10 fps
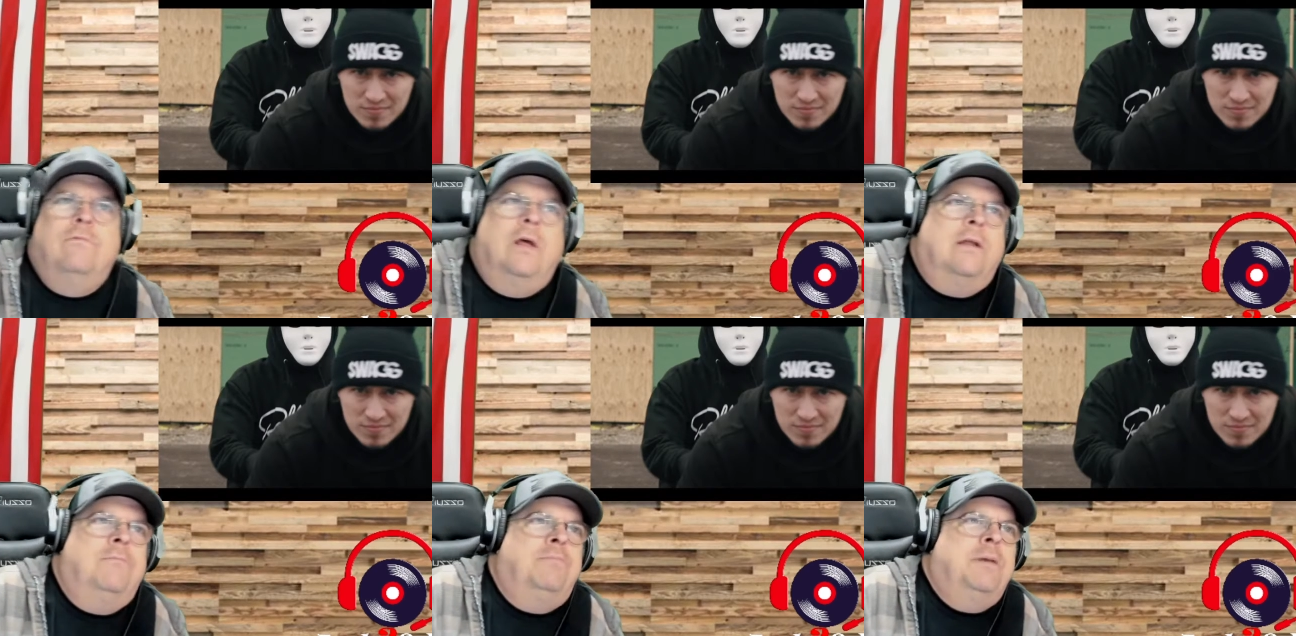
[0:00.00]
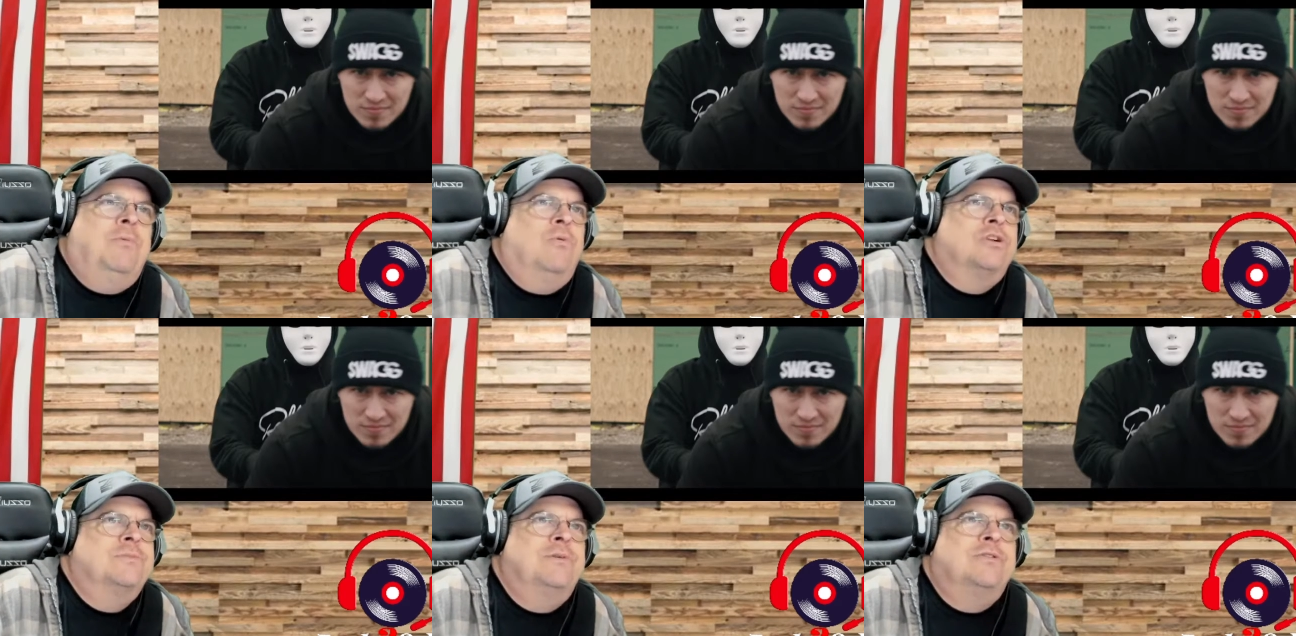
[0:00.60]
Speaker 1: And people
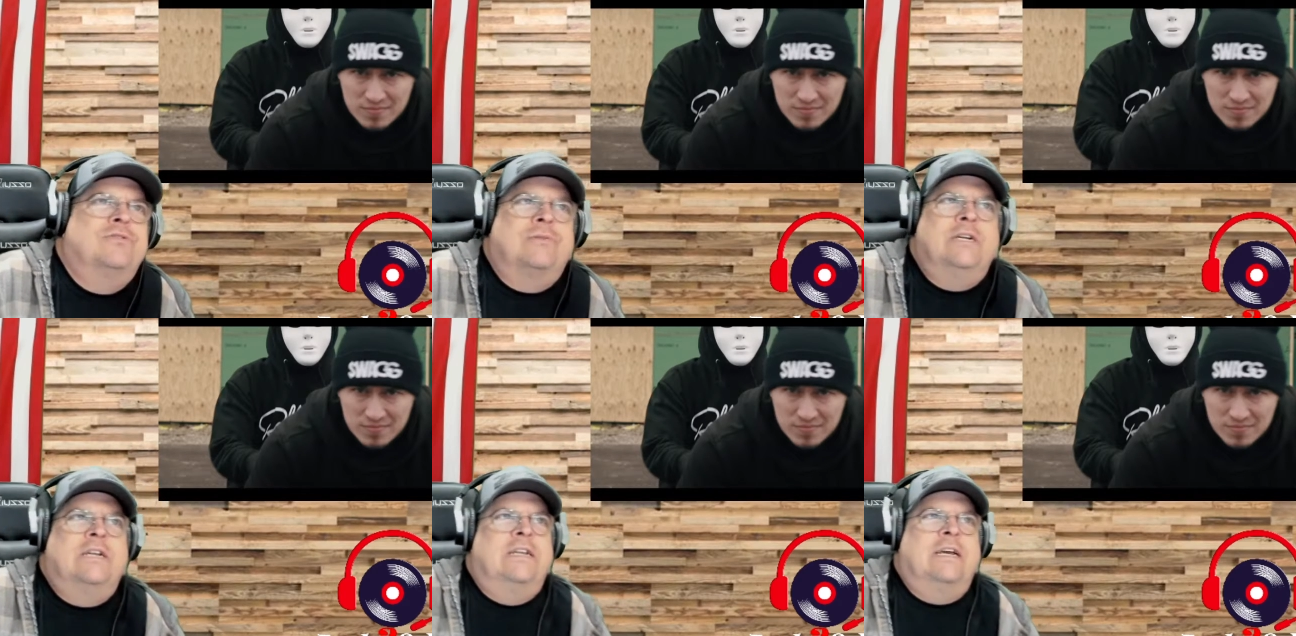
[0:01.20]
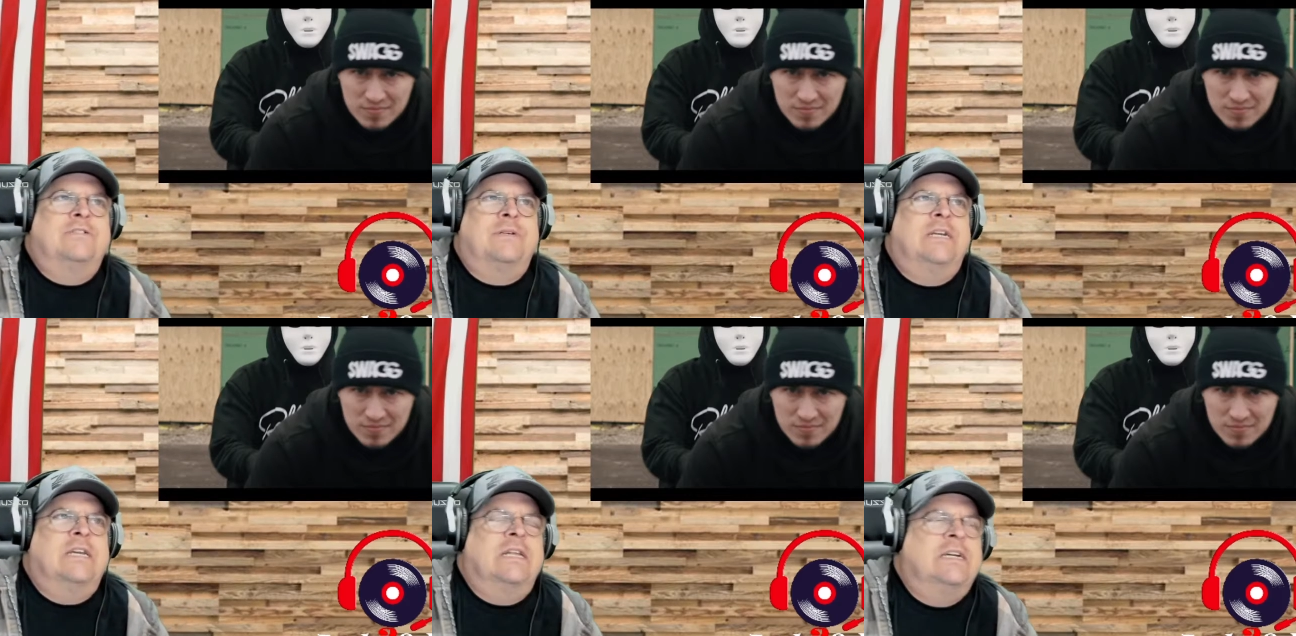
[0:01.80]
worship their jewelry, and that's
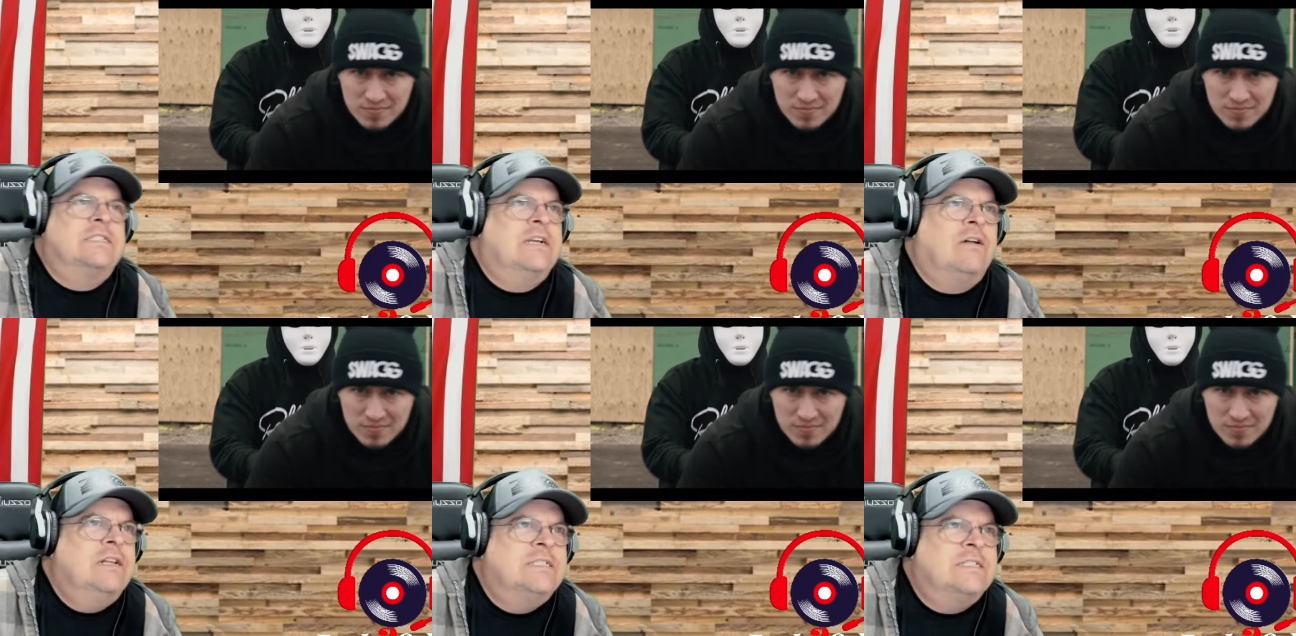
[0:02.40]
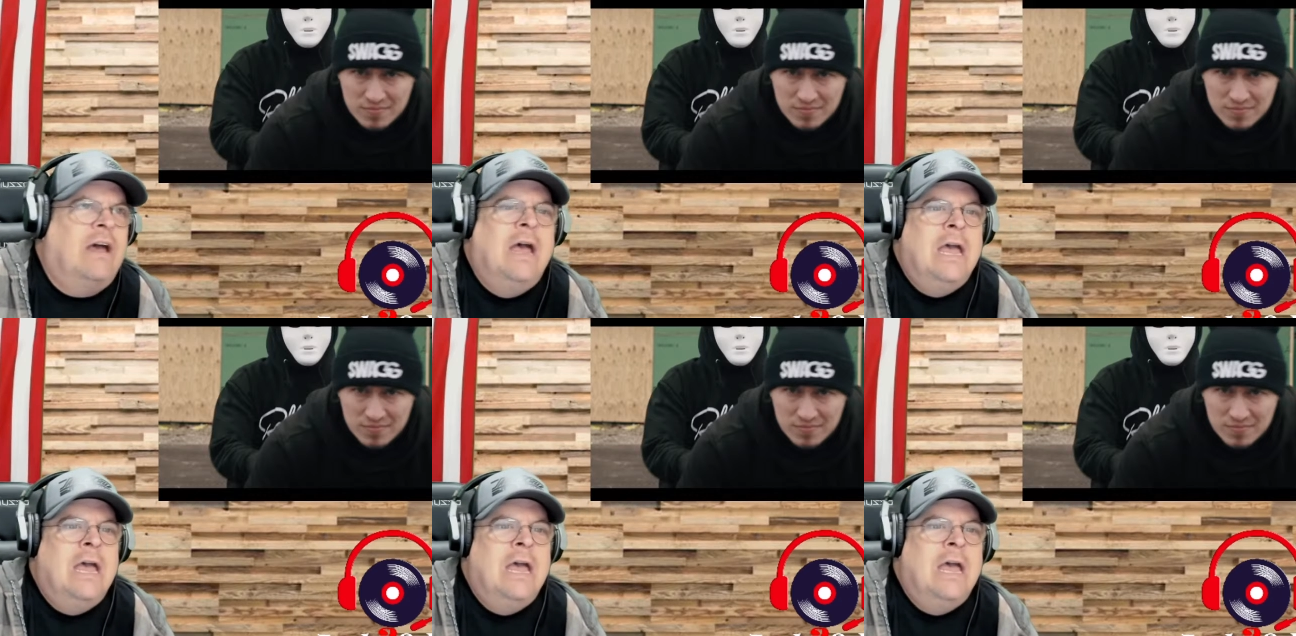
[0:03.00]
ridiculous. And all this stuff.